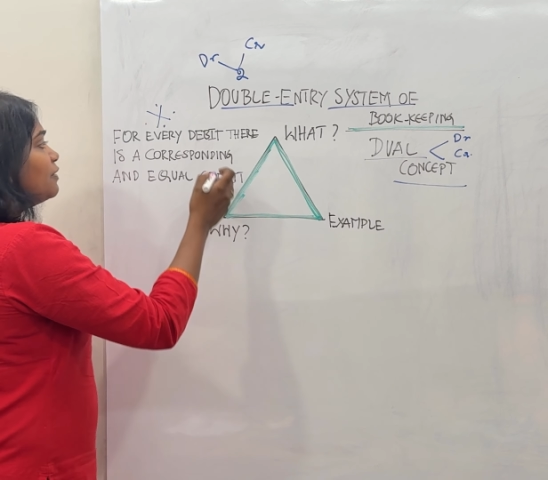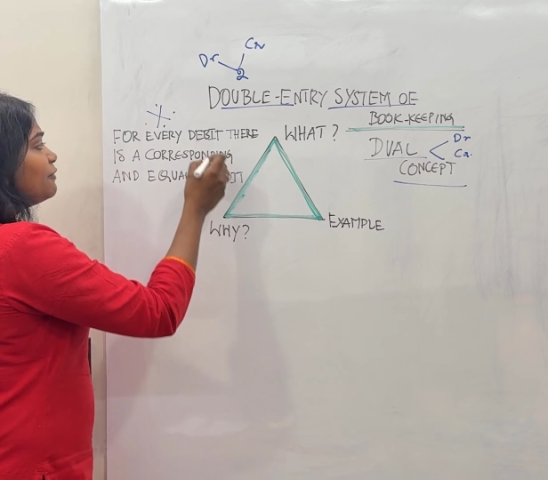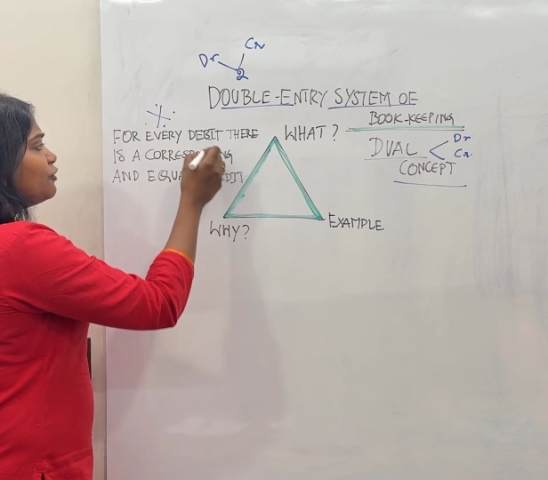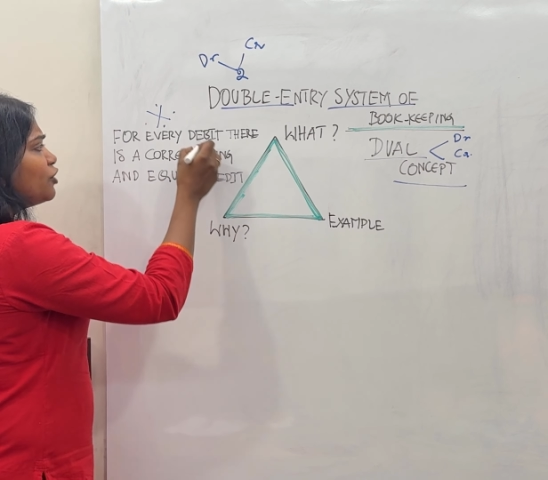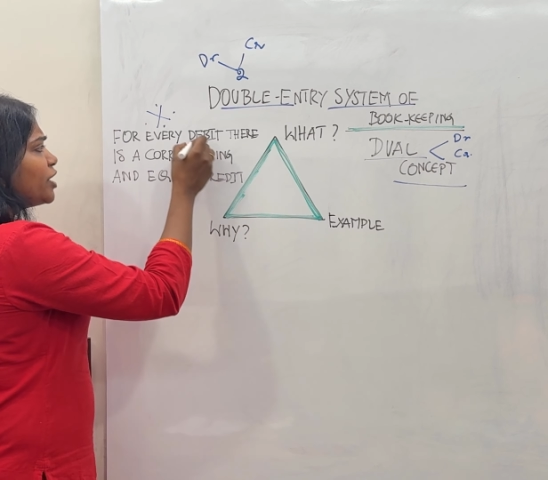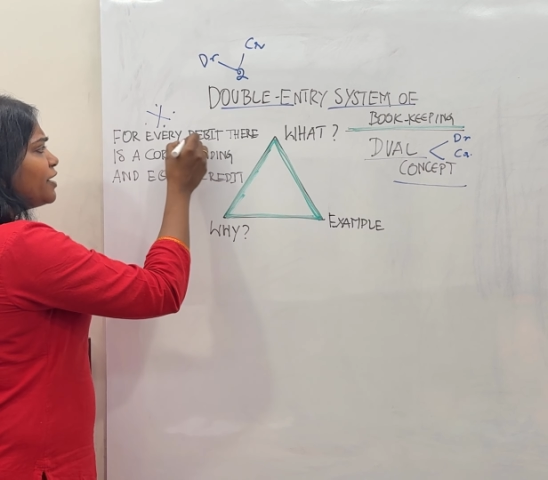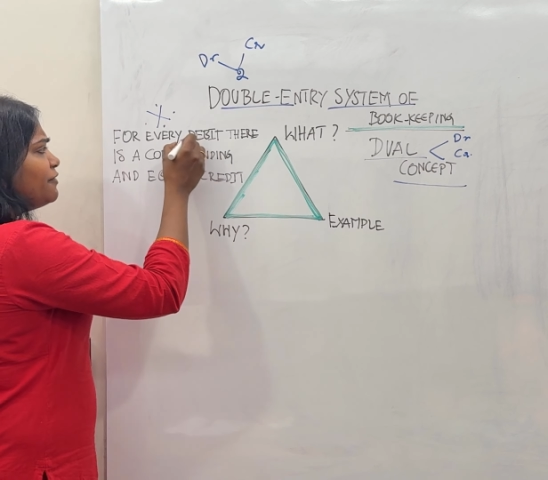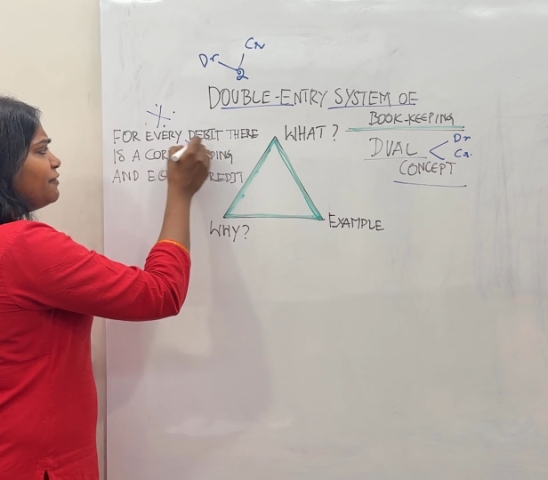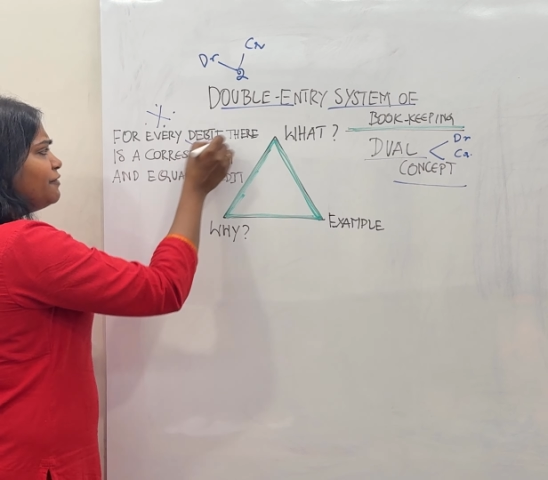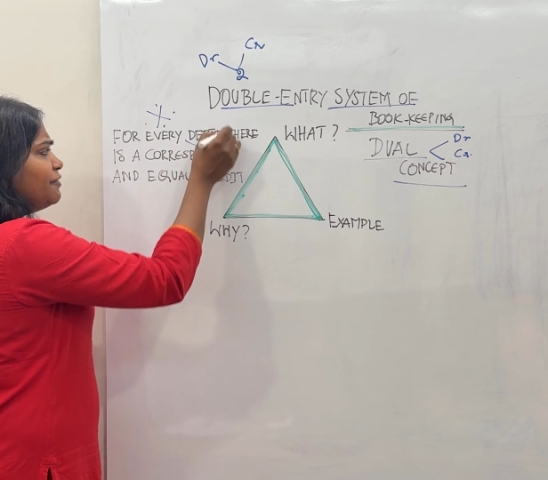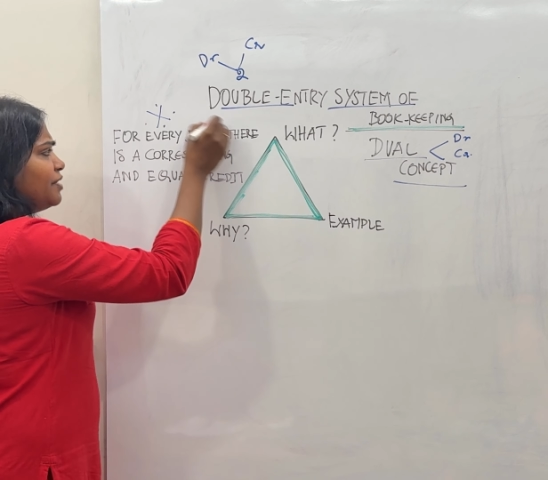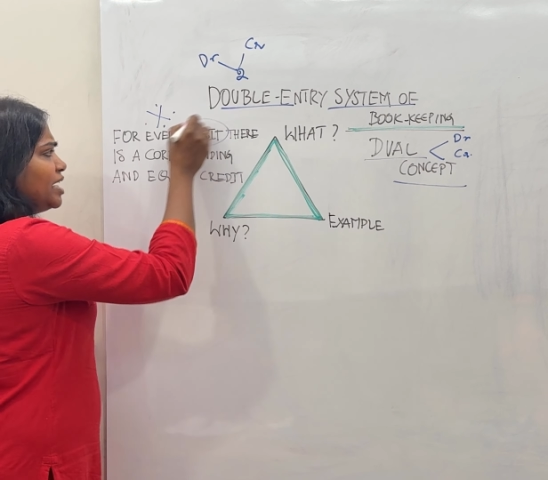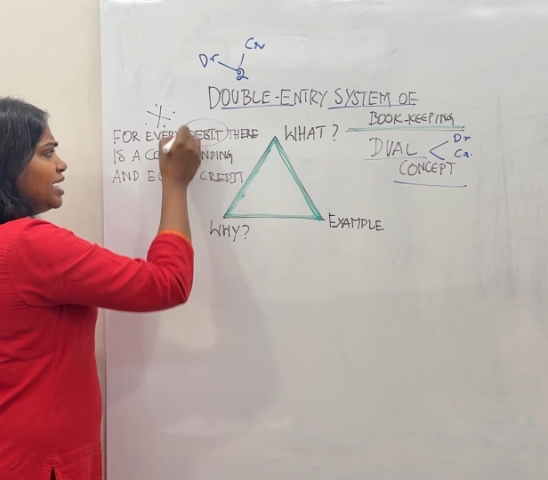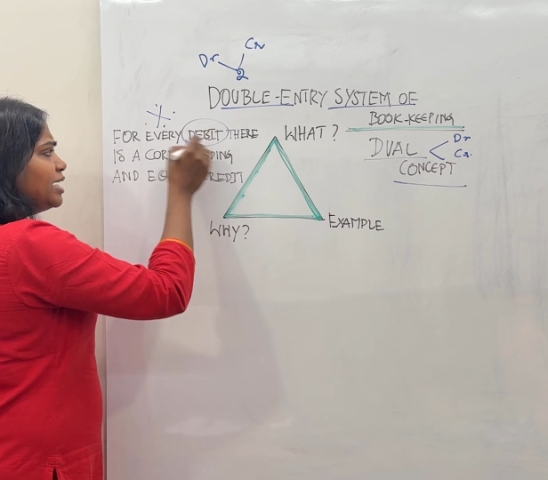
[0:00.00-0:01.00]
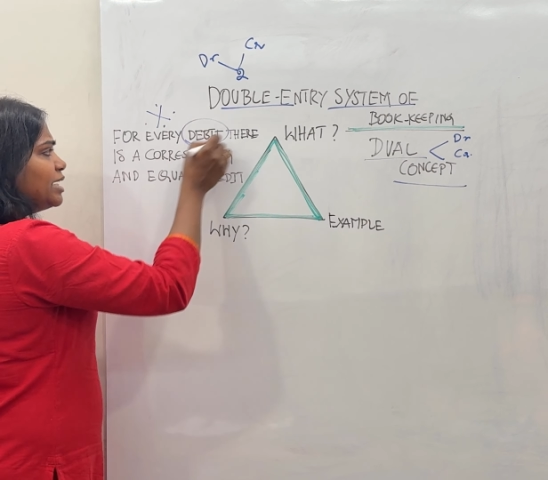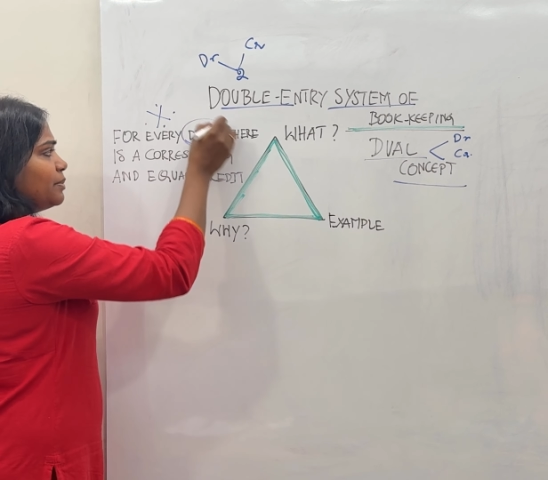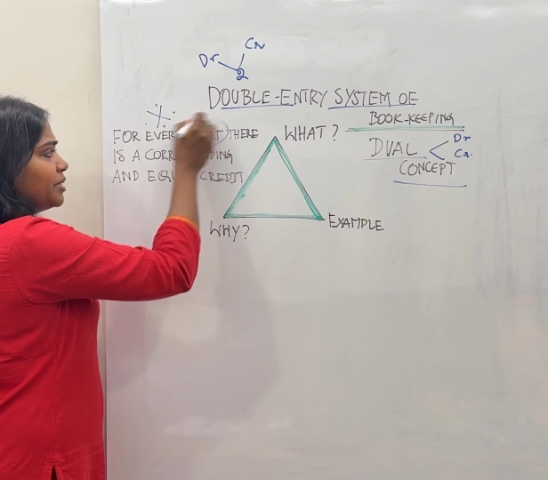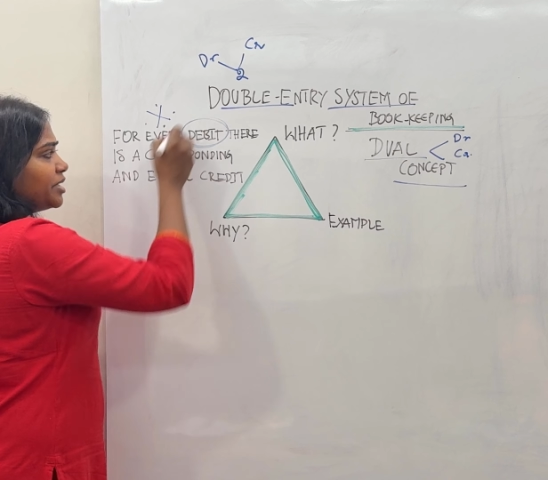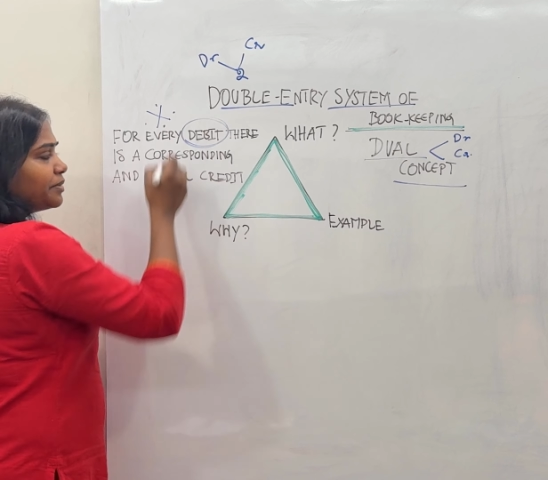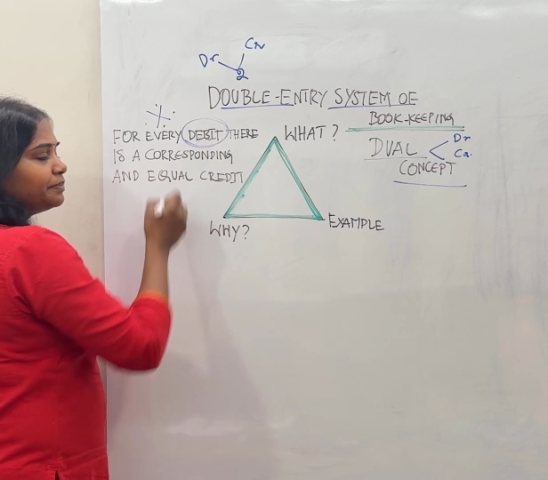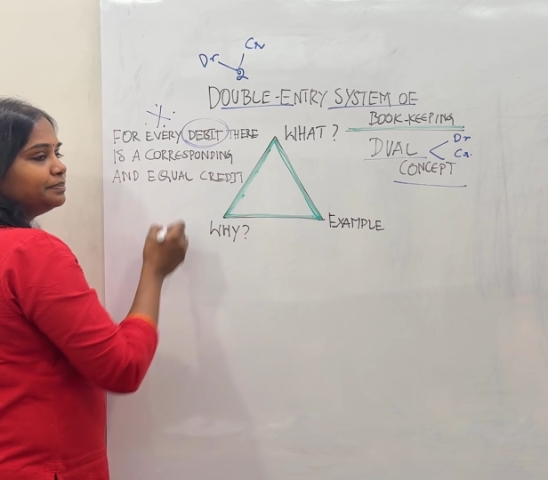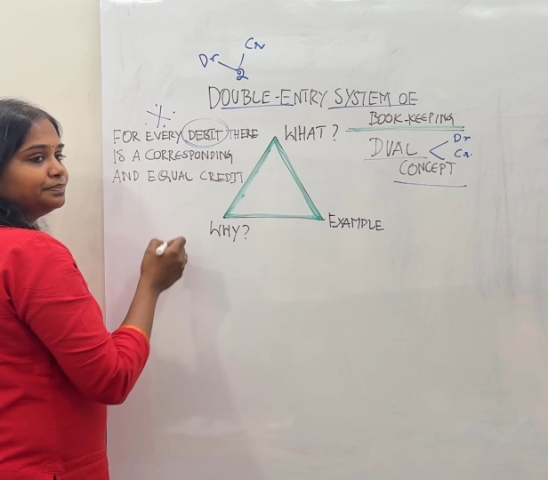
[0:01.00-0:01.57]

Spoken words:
For every debit,